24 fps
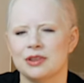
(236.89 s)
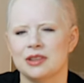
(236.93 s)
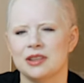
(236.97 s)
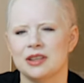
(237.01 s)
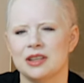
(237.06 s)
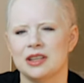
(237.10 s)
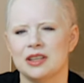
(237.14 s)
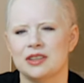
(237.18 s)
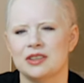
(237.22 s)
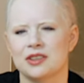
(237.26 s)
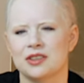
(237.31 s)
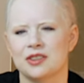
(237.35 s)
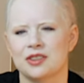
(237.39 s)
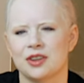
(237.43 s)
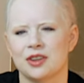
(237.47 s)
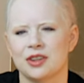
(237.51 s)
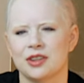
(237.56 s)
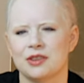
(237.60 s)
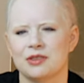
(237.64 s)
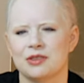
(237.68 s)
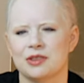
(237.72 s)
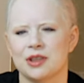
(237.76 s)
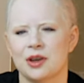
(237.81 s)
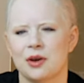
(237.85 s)
to need to start
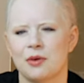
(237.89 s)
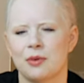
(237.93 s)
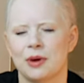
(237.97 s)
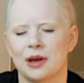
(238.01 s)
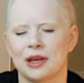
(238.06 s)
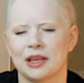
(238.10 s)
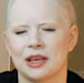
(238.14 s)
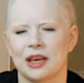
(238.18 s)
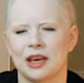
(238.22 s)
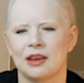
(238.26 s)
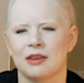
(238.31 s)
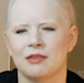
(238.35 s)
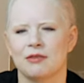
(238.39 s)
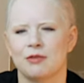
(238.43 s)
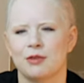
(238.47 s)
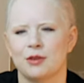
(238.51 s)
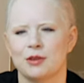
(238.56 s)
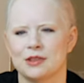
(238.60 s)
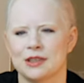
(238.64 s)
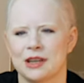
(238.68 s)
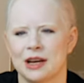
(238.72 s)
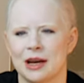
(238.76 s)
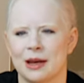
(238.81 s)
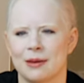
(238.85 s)
using a white cane
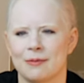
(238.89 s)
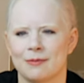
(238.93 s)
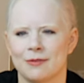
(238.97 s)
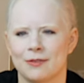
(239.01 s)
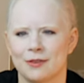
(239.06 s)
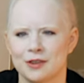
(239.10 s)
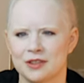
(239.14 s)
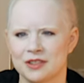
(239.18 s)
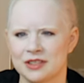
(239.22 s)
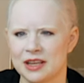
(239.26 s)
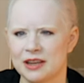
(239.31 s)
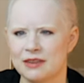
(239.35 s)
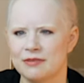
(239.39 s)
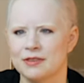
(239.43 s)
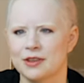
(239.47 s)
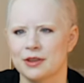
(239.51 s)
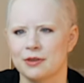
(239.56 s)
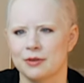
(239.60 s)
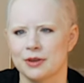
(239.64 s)
full time for safety